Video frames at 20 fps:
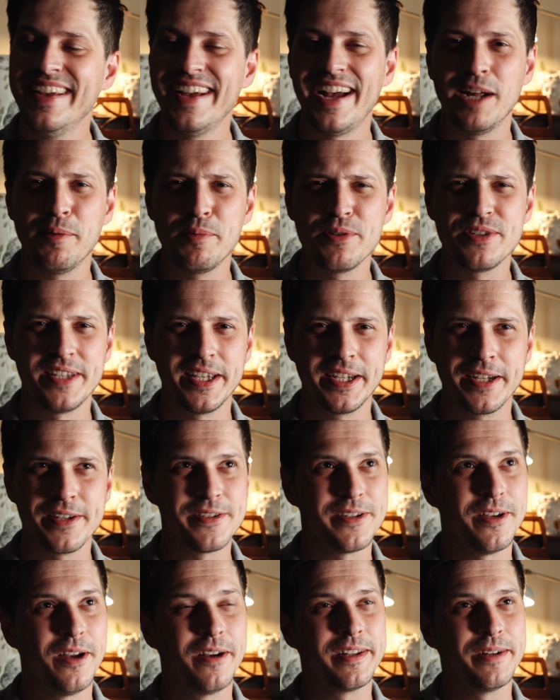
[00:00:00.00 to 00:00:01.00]
I almost sang a
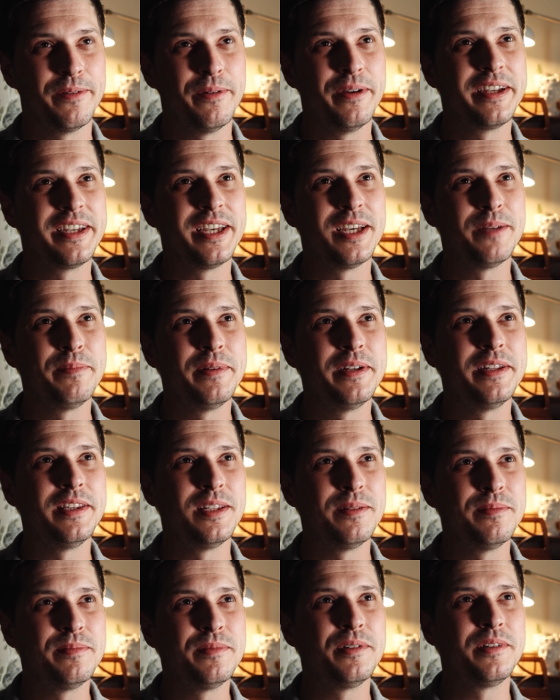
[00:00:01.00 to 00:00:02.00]
song like wake up in
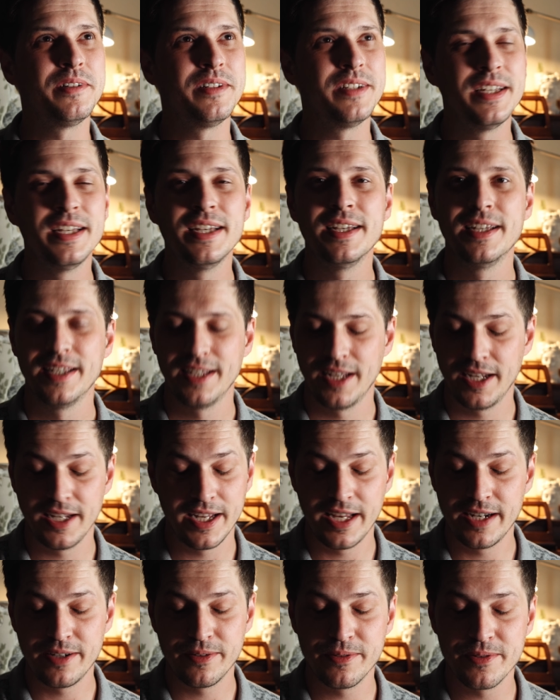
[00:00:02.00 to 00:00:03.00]
the morning.
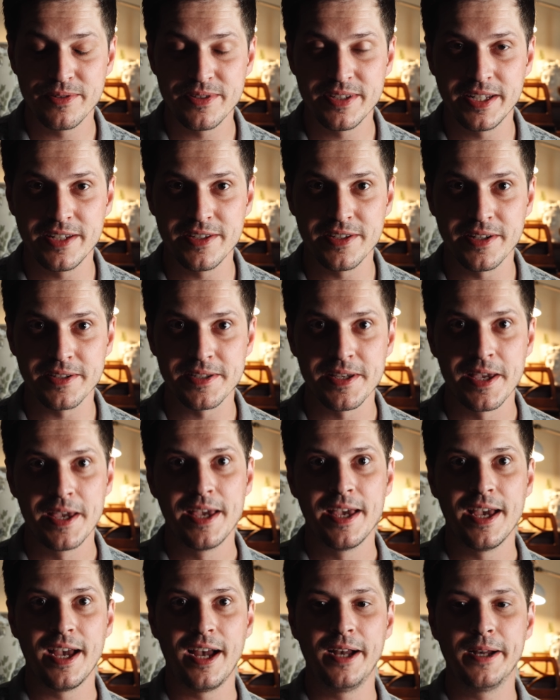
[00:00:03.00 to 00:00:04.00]
I don't want to sing any songs.
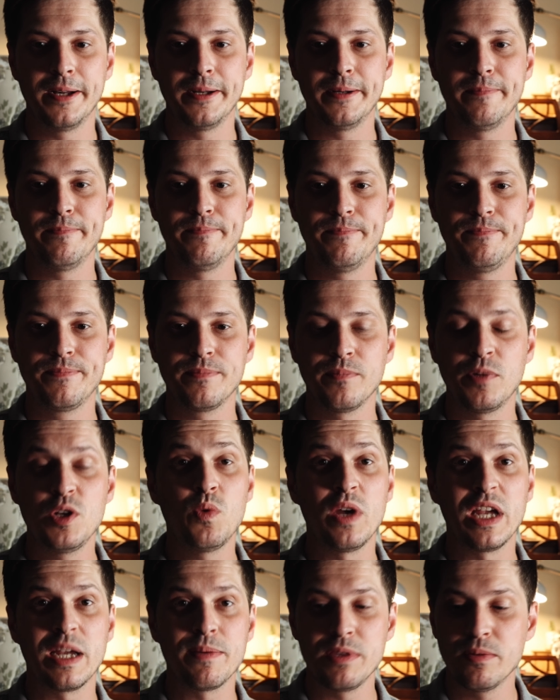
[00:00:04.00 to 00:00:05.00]
But you
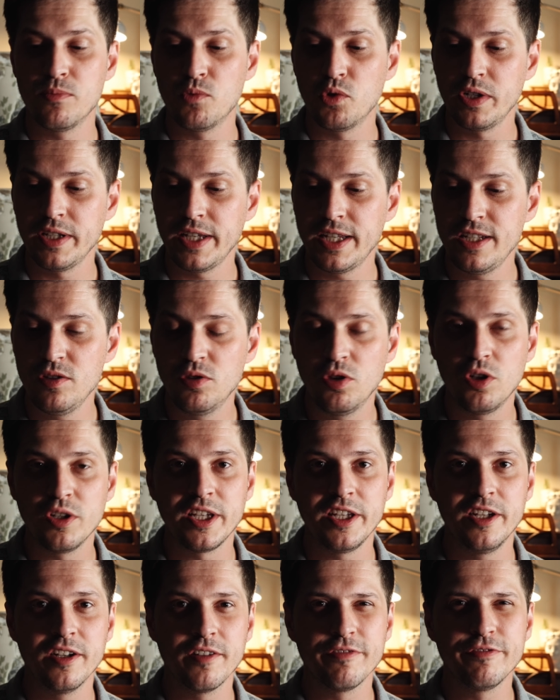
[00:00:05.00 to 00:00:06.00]
wake up in the morning and you
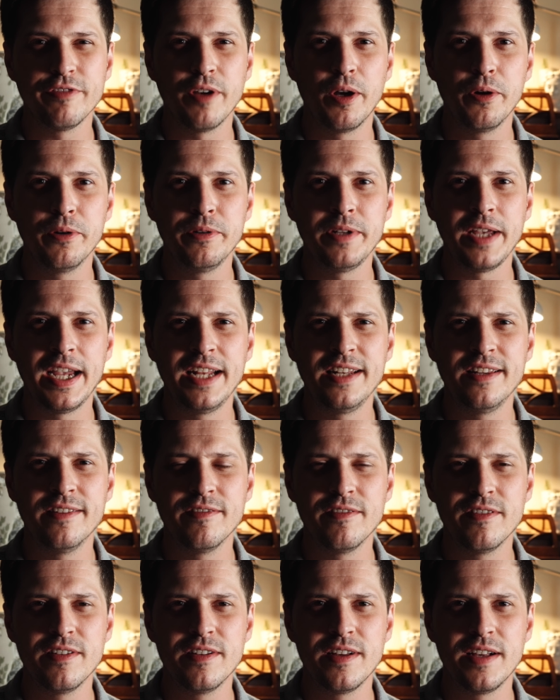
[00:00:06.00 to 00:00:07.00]
look at your phone
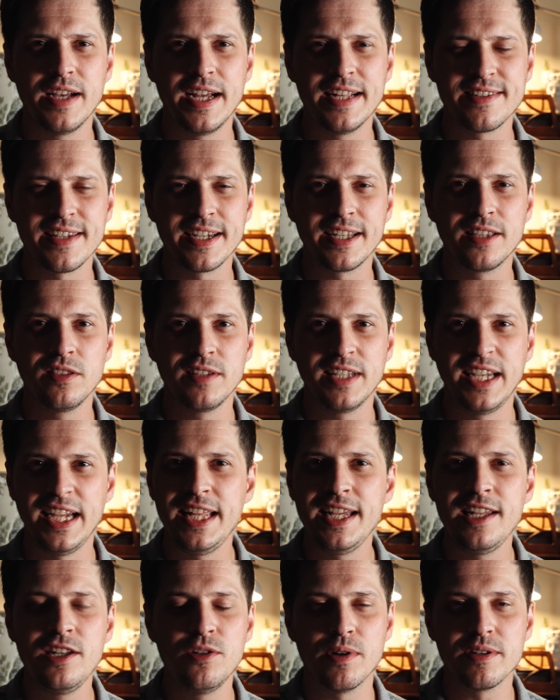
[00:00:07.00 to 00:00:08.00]
and it's like
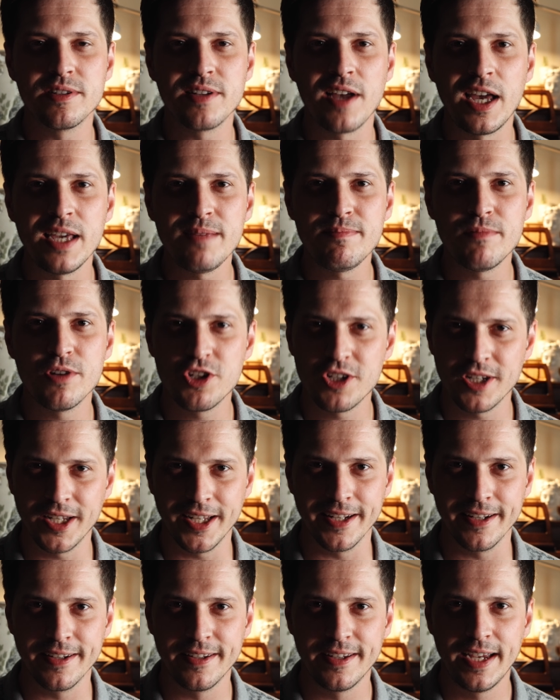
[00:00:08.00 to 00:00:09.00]
getting into a time
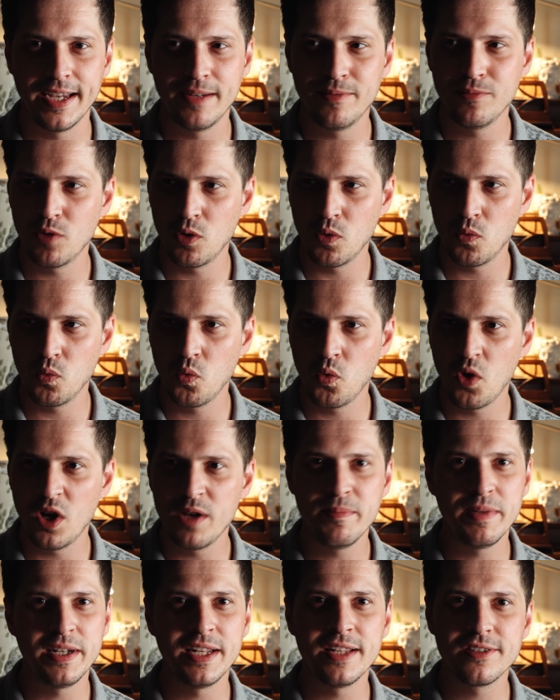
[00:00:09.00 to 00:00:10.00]
machine, and
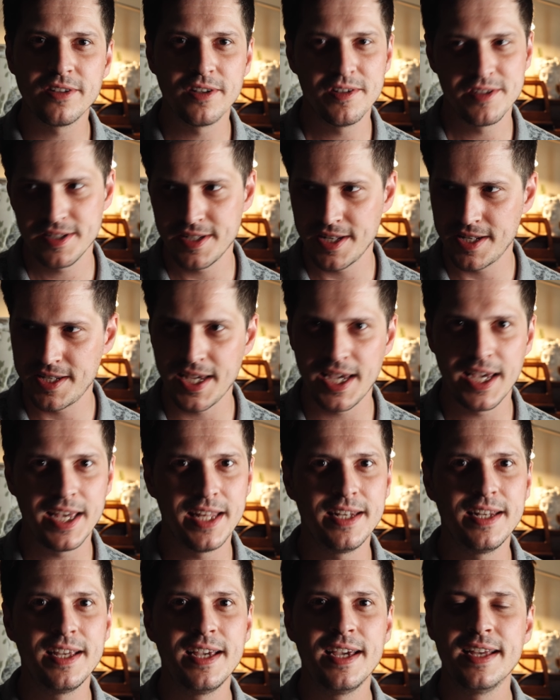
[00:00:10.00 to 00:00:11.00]
1 minute turns into
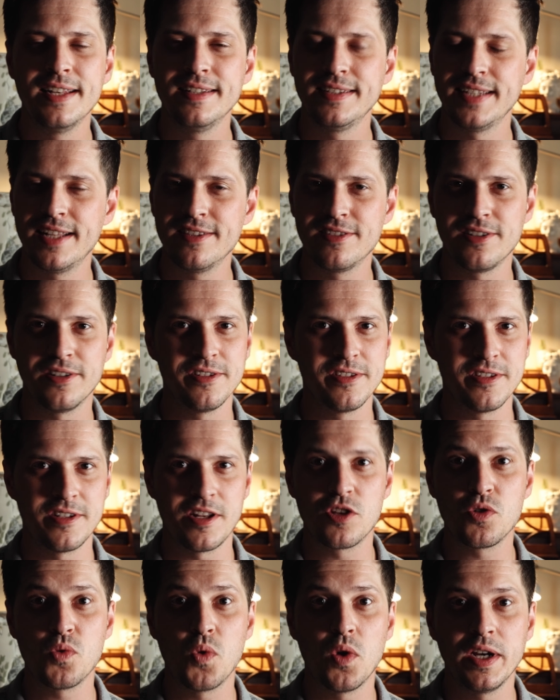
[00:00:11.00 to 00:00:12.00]
10 turns
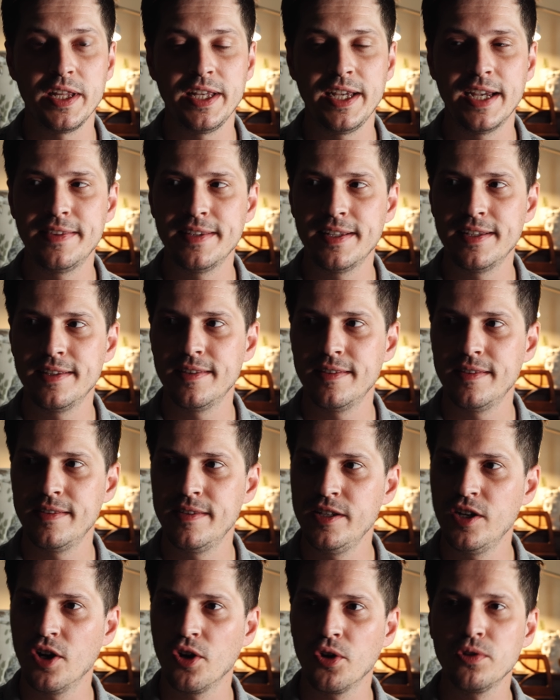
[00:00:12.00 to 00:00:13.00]
into 20, and then
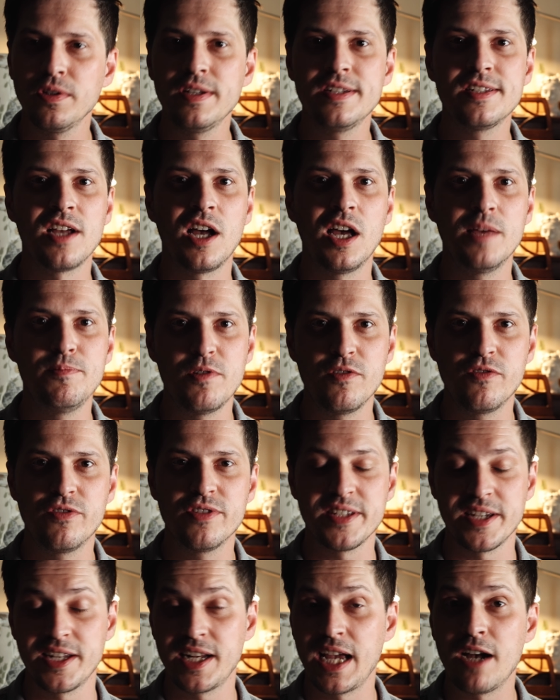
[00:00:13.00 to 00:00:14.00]
the early time you've
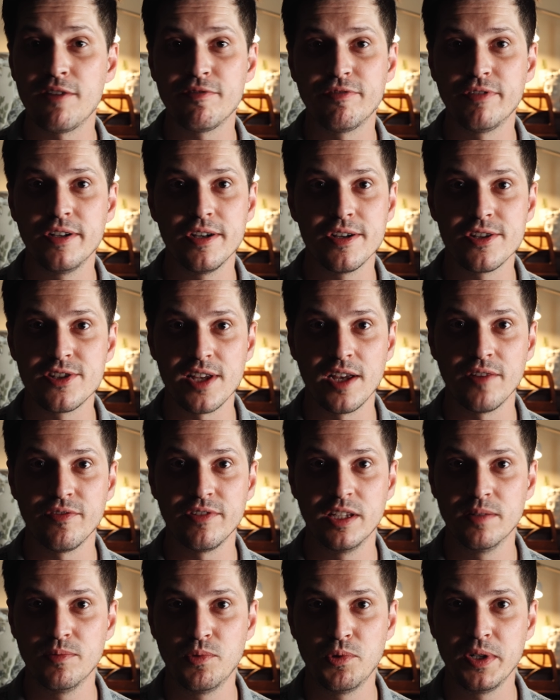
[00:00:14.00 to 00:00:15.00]
set out for yourself
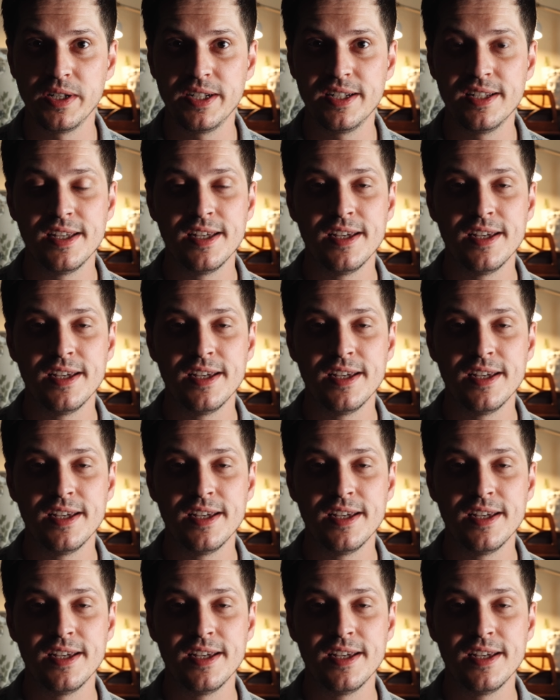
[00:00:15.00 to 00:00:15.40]
in the morning